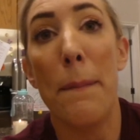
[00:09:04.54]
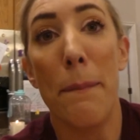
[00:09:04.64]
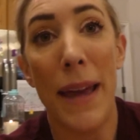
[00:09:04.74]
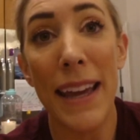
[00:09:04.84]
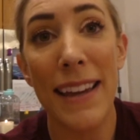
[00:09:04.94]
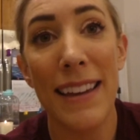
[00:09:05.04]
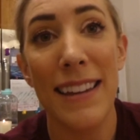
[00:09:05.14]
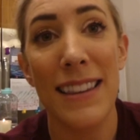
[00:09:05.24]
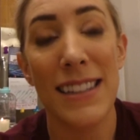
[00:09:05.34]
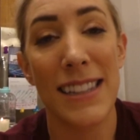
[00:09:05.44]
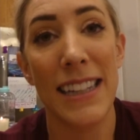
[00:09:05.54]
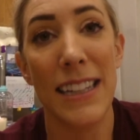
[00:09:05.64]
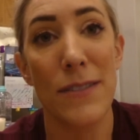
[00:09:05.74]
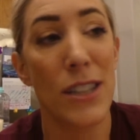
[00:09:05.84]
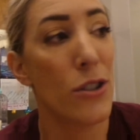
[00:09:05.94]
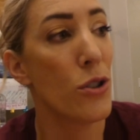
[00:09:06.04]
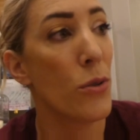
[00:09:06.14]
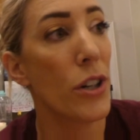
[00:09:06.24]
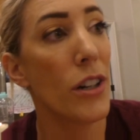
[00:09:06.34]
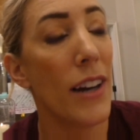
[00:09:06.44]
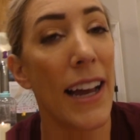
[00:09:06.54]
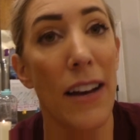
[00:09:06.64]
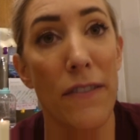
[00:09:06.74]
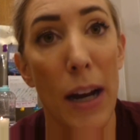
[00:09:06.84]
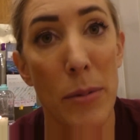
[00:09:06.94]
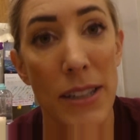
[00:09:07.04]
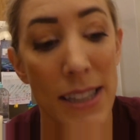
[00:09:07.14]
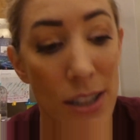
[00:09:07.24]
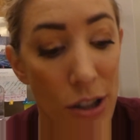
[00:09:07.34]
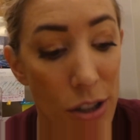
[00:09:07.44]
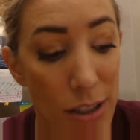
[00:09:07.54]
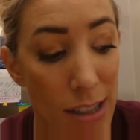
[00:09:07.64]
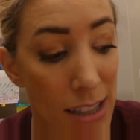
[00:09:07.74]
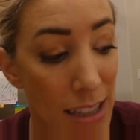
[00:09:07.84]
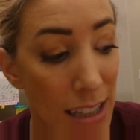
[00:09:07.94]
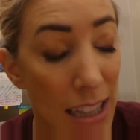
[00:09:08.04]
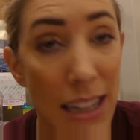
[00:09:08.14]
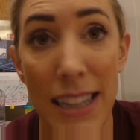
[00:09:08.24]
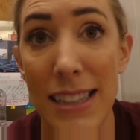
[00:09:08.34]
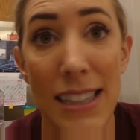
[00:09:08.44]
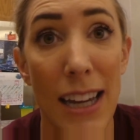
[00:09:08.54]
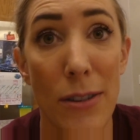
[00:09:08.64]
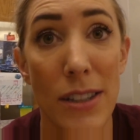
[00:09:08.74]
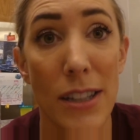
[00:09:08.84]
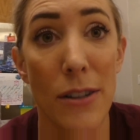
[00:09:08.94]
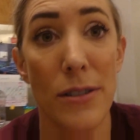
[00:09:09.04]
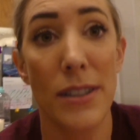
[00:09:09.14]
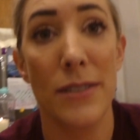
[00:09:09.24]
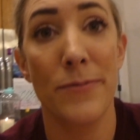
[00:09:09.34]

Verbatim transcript: make the sleeves shorter. I have fabric scissors. Let's see how this goes.